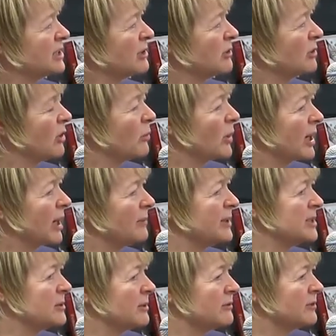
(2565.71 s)
you know, not were
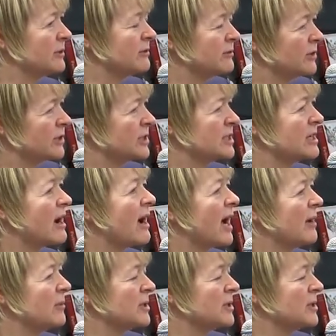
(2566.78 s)
coming to it for the first time.